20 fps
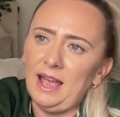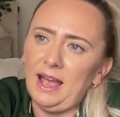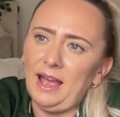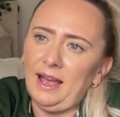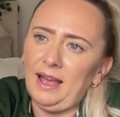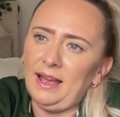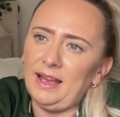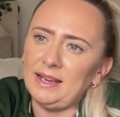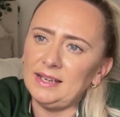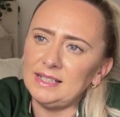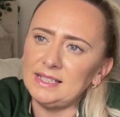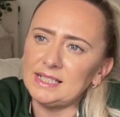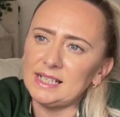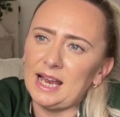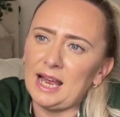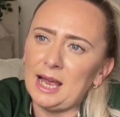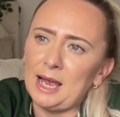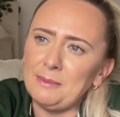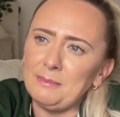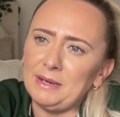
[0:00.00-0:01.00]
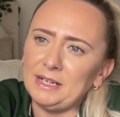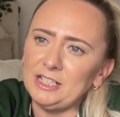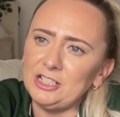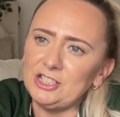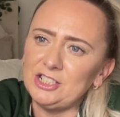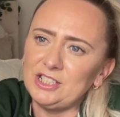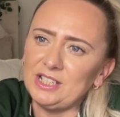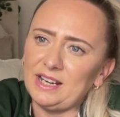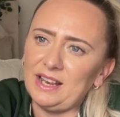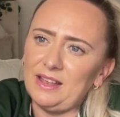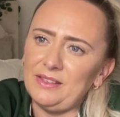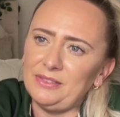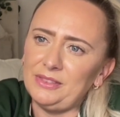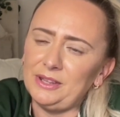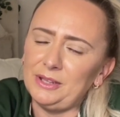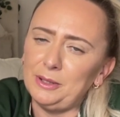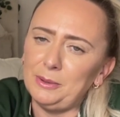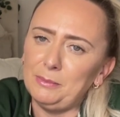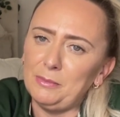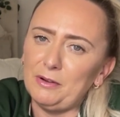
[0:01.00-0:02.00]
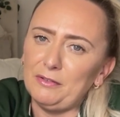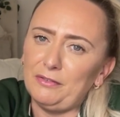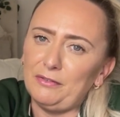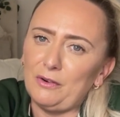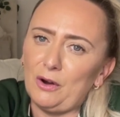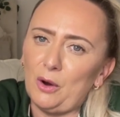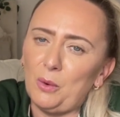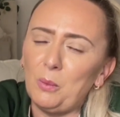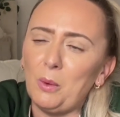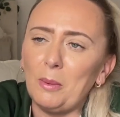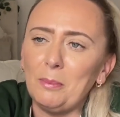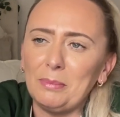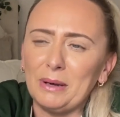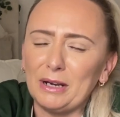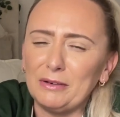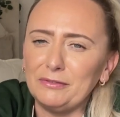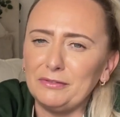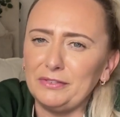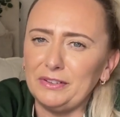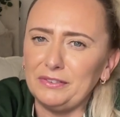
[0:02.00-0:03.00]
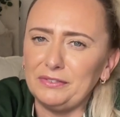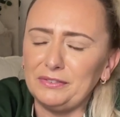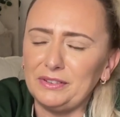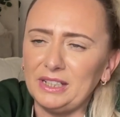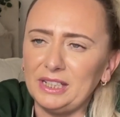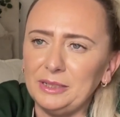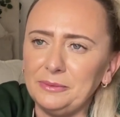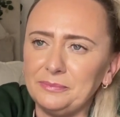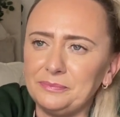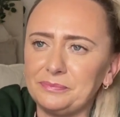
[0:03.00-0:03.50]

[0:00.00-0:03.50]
And I managed to get them for £1.50.